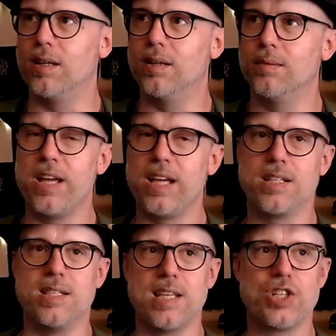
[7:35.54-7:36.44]
make
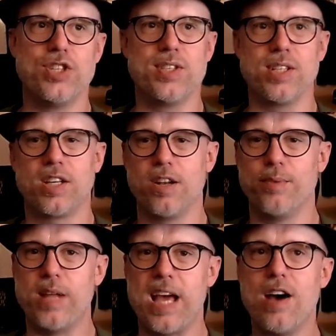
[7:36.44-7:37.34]
concessions to cut
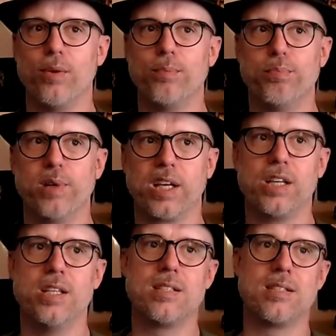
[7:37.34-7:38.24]
them down,
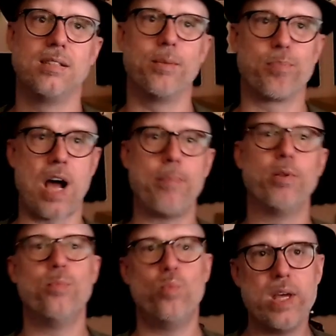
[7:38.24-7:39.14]
because the
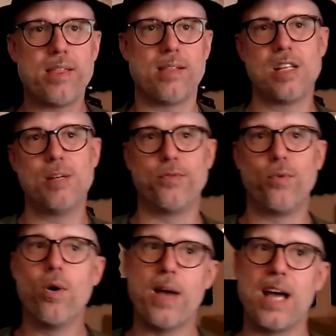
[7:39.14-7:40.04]
problem with the cinema
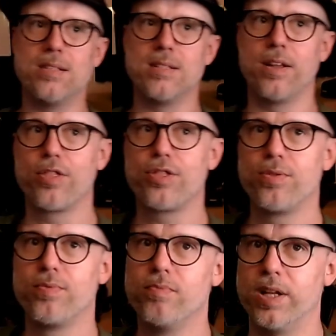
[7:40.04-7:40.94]
format is that
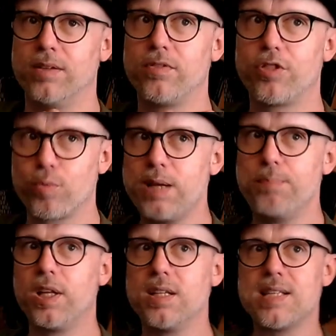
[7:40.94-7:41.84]
that
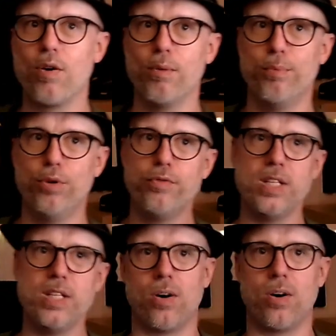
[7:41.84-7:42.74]
3+ hour
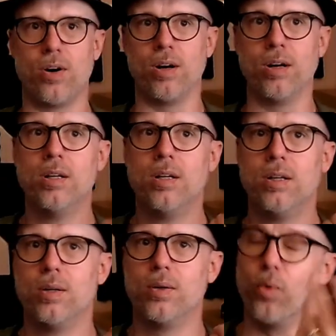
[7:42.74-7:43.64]
movies are,
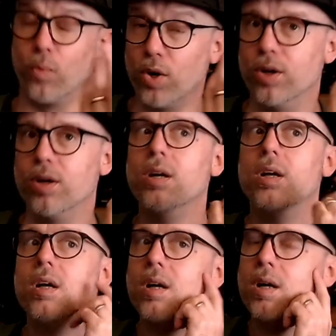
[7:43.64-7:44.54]
or were,
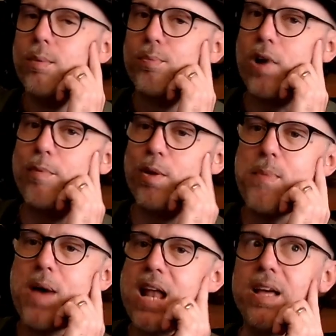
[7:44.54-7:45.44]

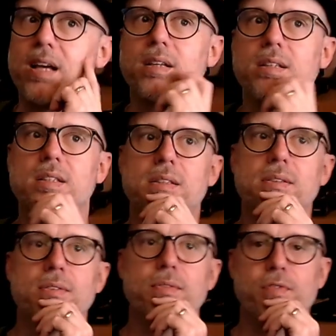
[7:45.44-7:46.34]
problematic
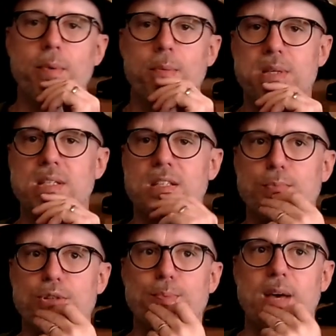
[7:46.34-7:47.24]
from a business
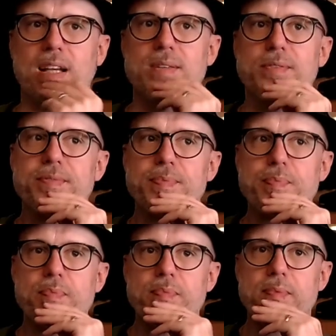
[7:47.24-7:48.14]
perspective.
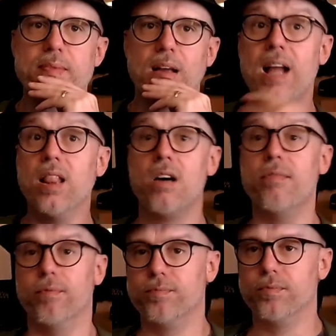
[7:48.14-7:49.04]
I
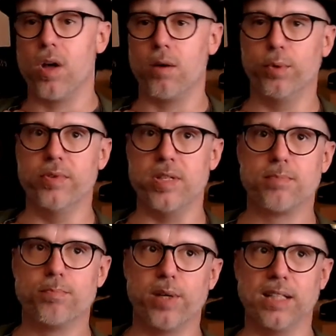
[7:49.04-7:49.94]
love long
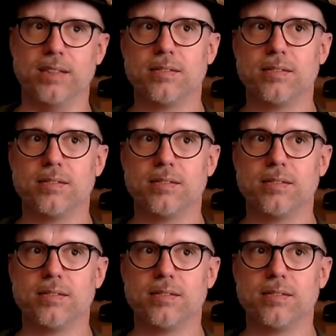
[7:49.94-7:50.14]
movies, but